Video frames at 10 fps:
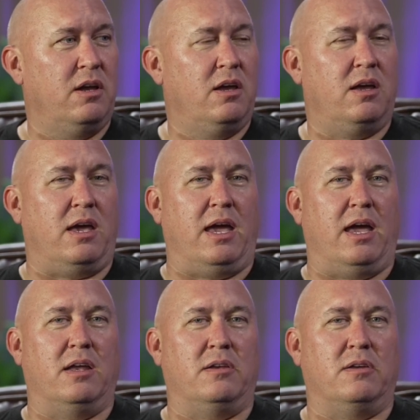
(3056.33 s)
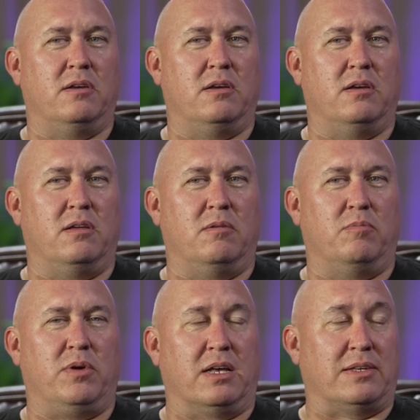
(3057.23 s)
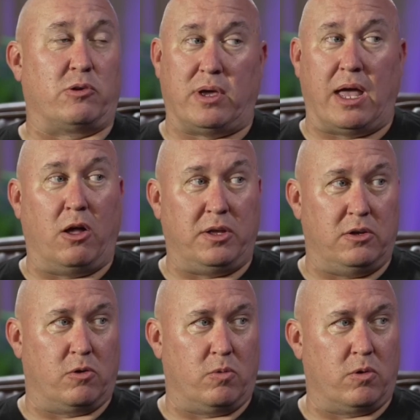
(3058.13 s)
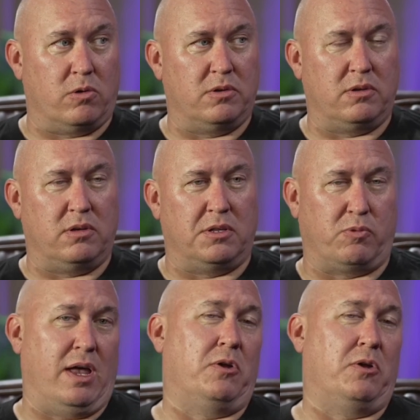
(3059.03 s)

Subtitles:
And because that's a reality in your world. It's a reality in a